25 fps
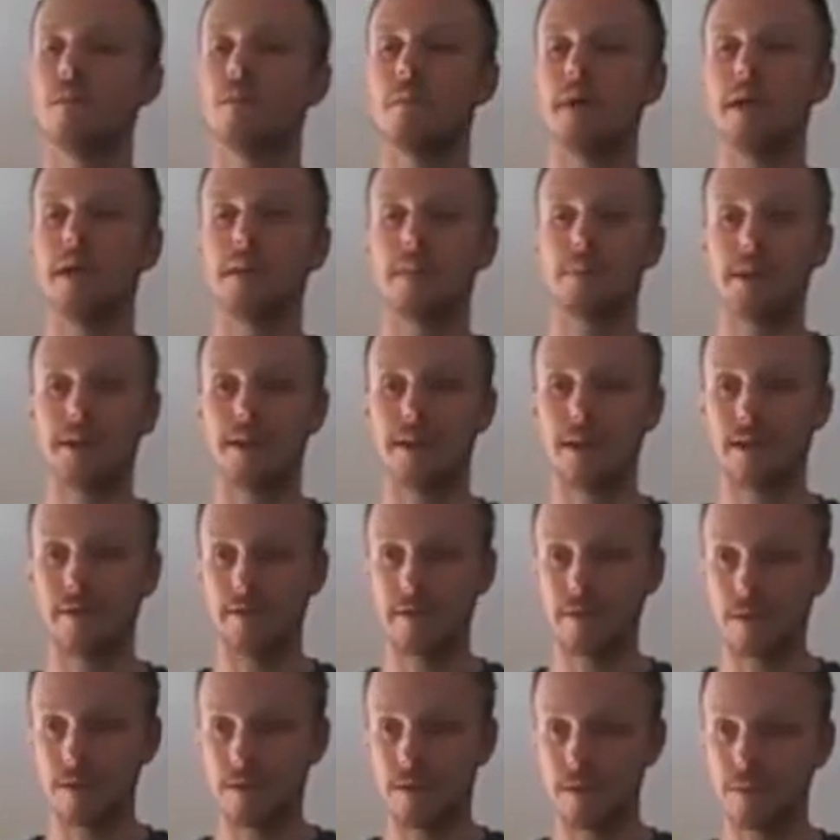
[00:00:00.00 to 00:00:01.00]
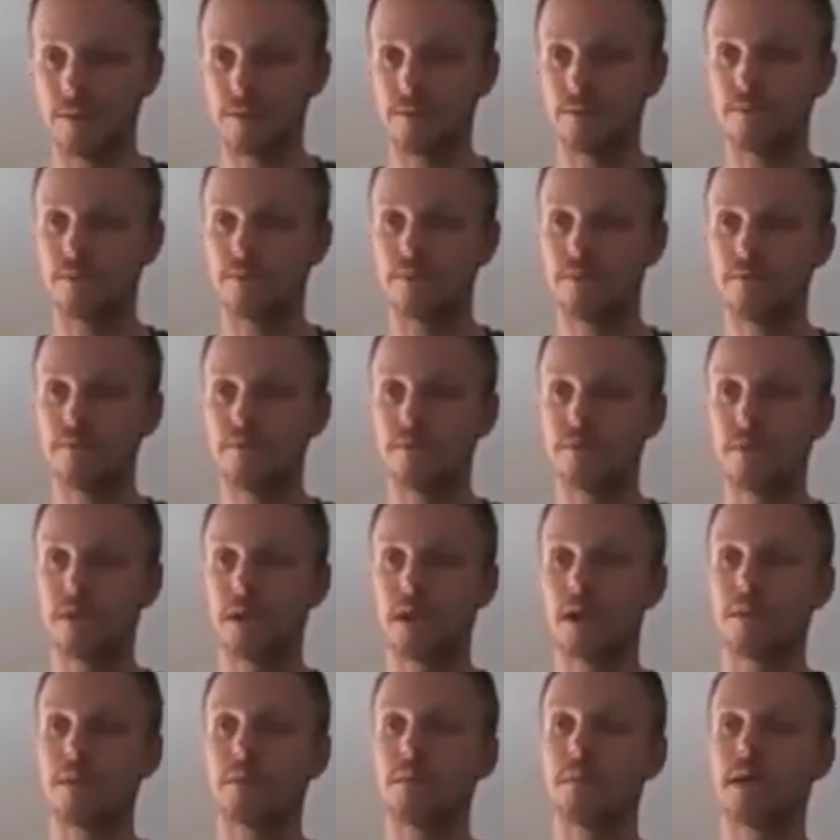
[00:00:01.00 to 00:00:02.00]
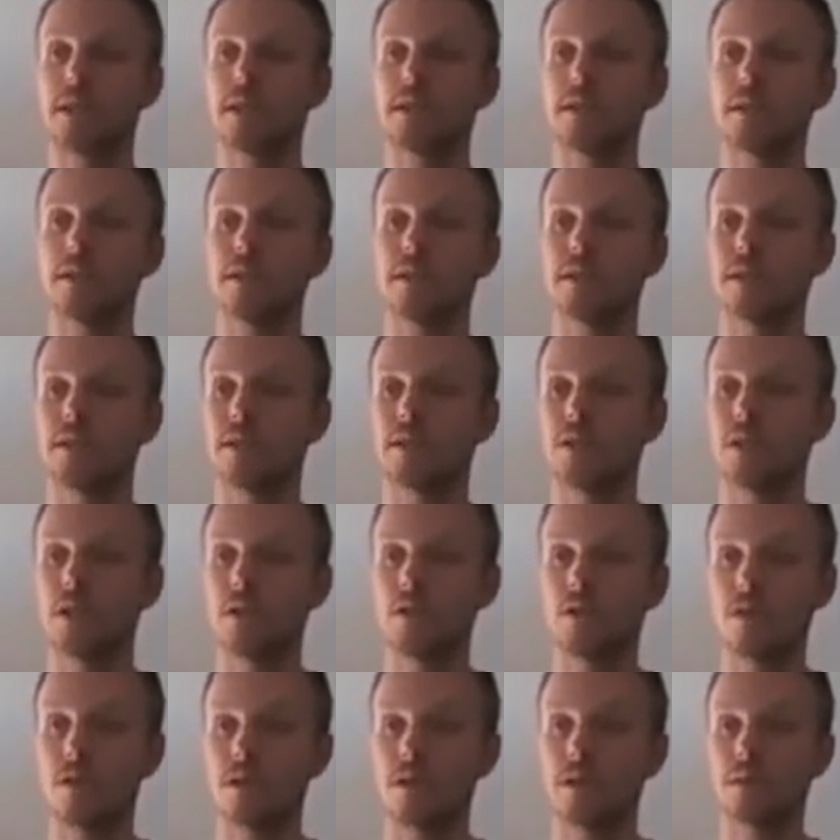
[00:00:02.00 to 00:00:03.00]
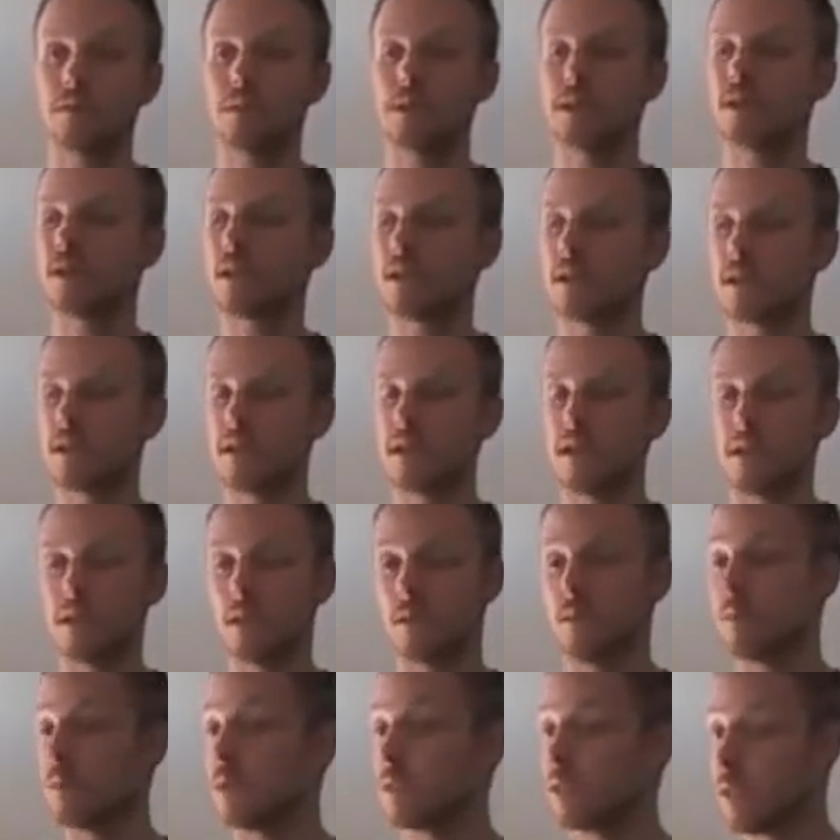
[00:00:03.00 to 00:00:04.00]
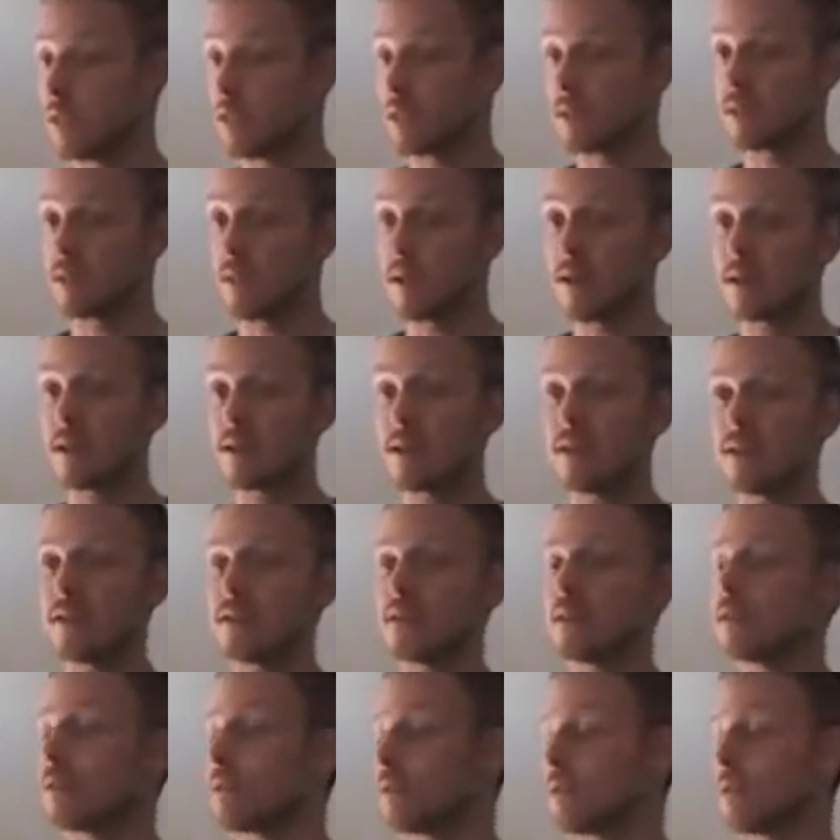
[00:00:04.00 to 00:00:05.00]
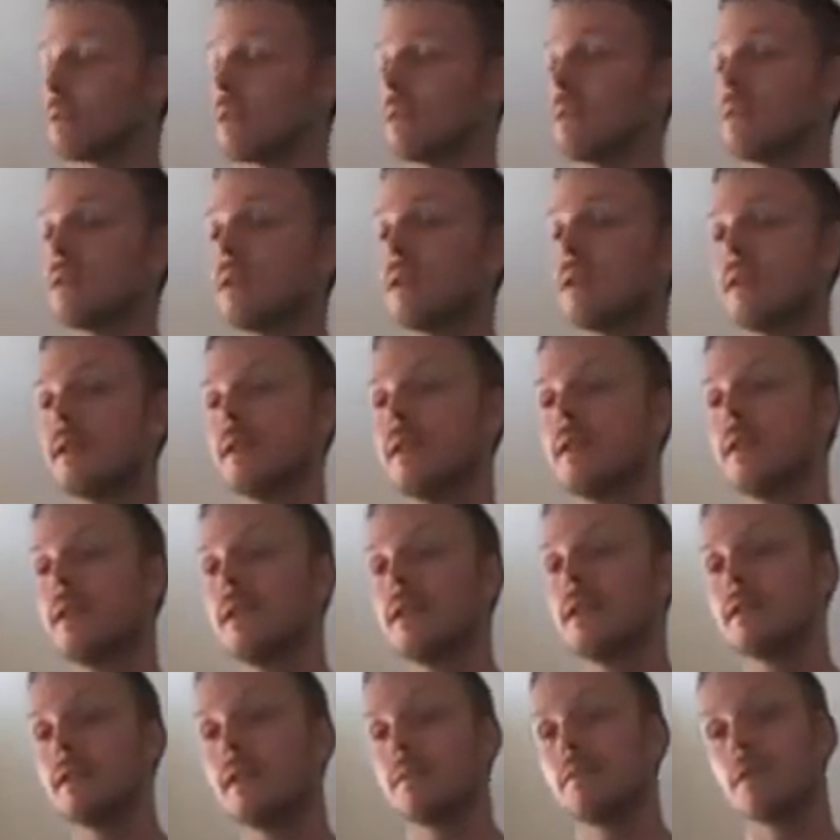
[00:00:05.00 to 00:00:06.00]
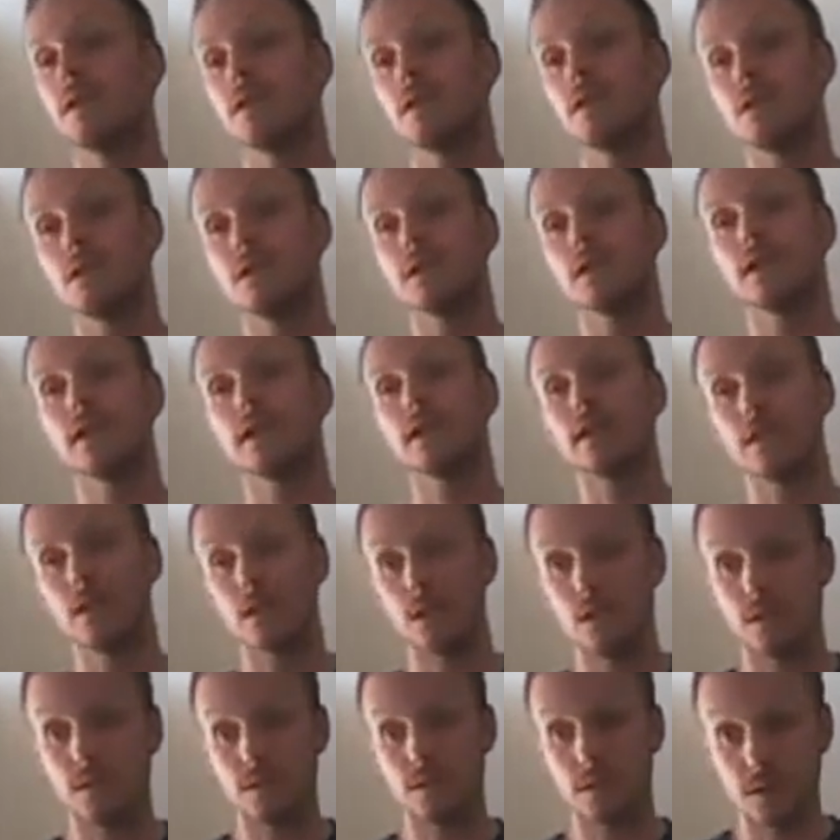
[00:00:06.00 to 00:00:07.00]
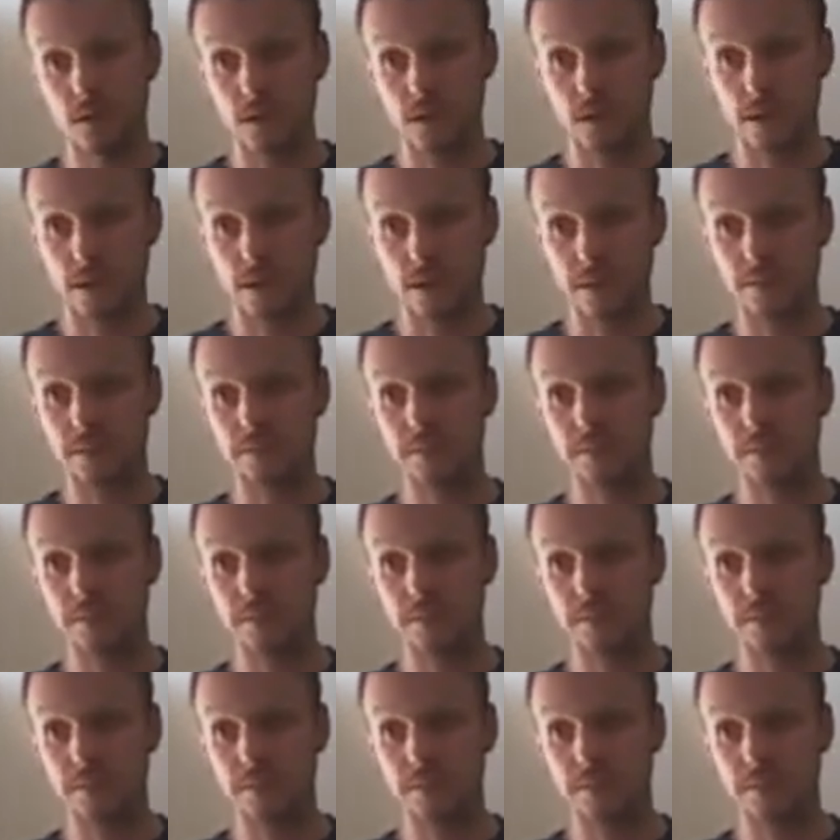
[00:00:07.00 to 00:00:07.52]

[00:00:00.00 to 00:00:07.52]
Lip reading: made a big effort. But generally speaking, data science is something you study at university.